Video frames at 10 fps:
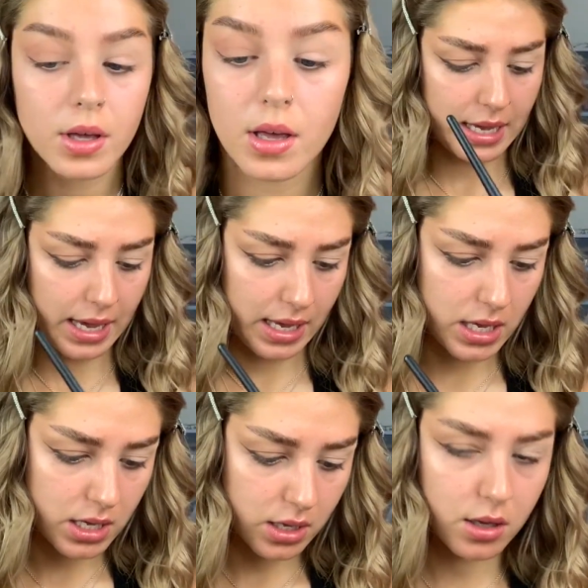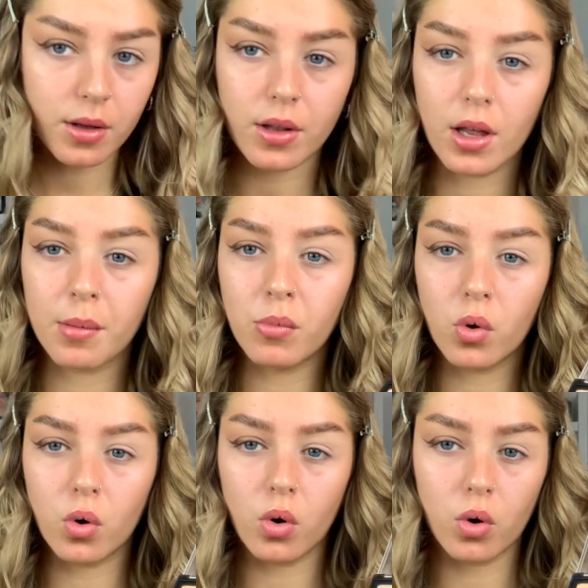Take a
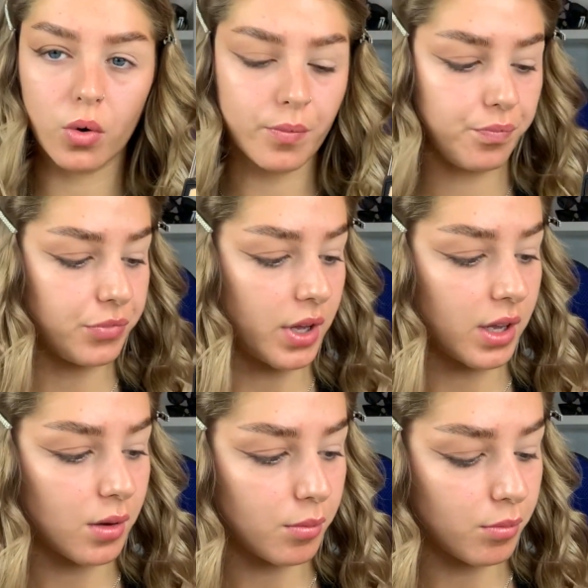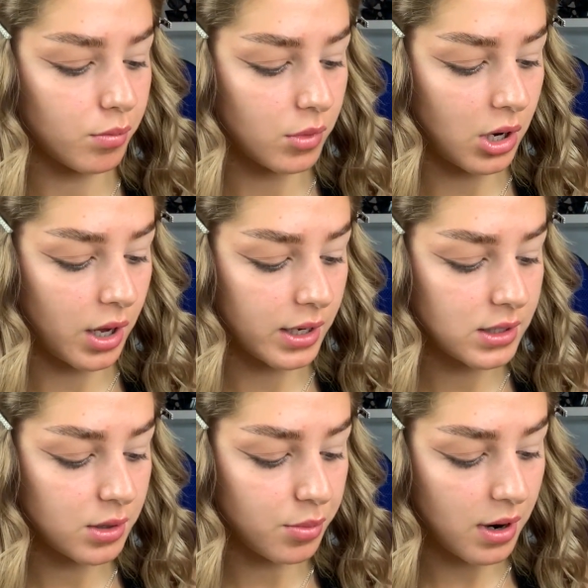more like lighter
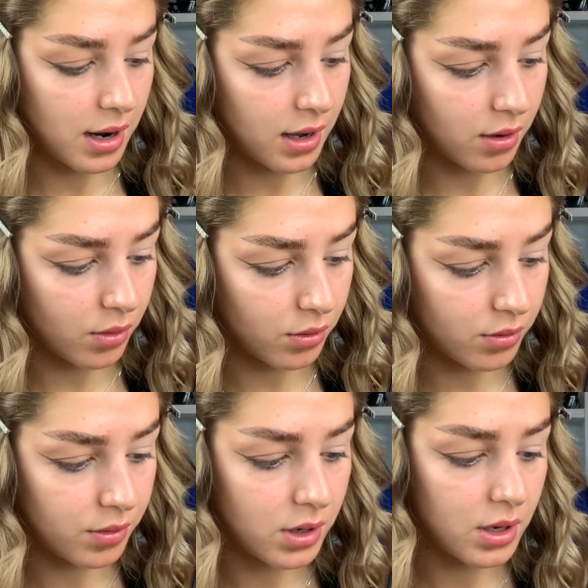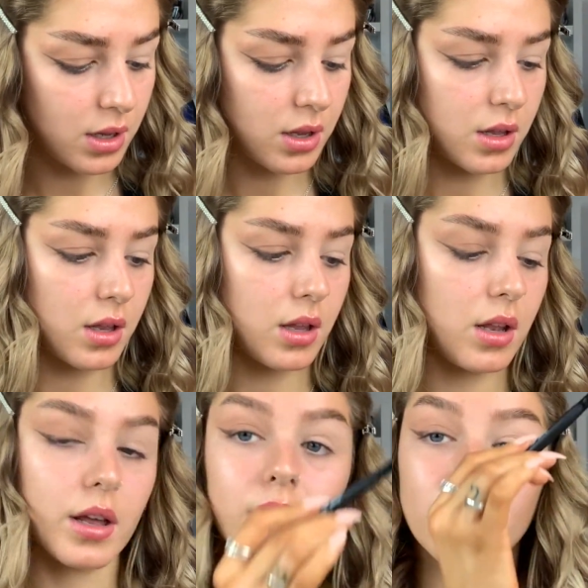brown,
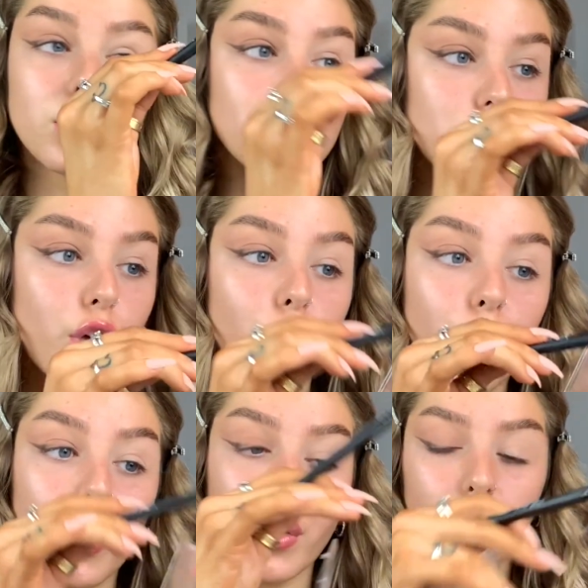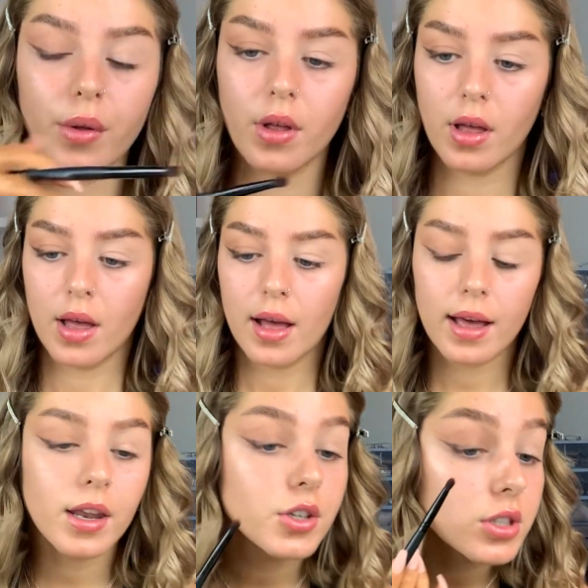like so, and
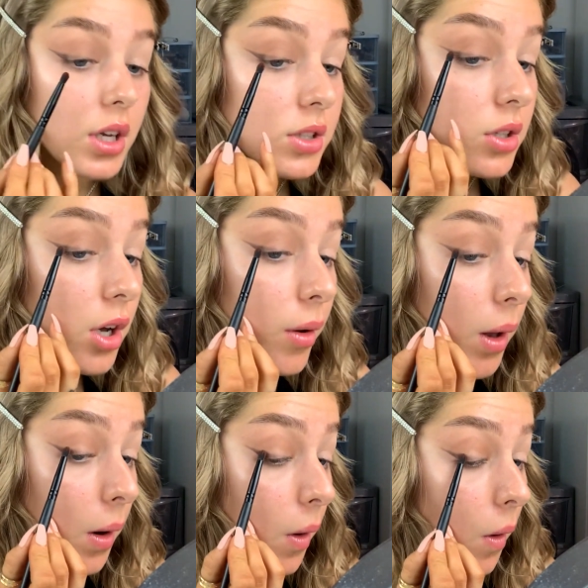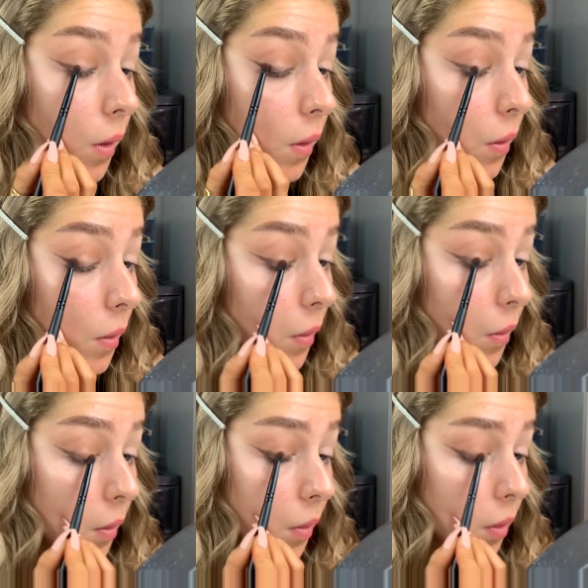I just like to go along
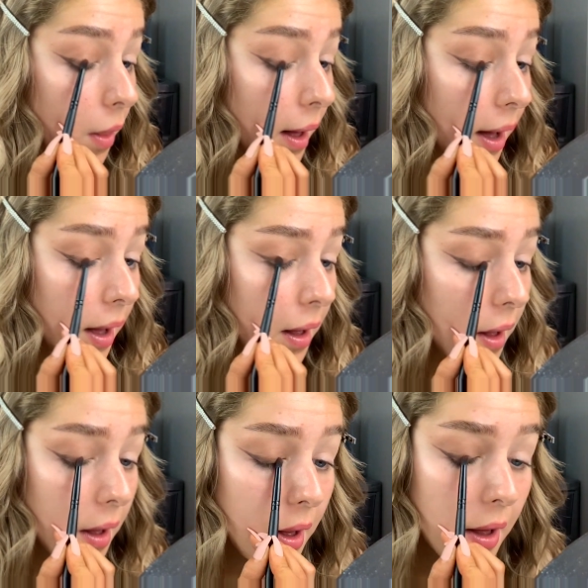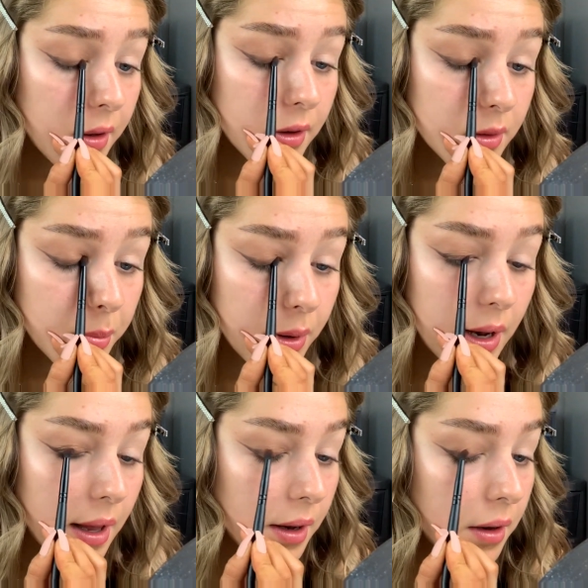that and just
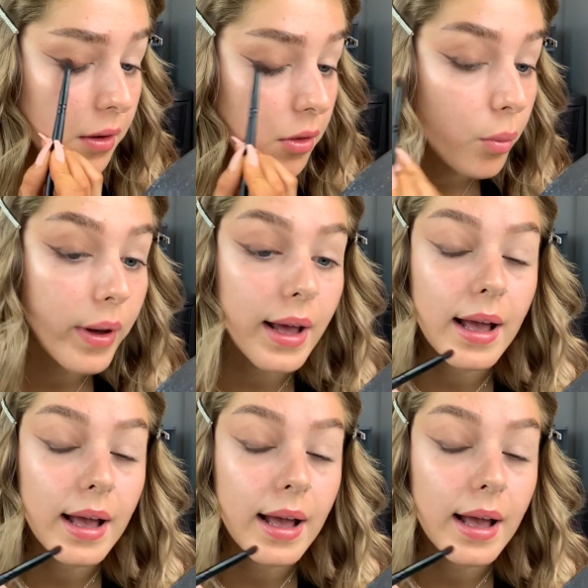blend the wing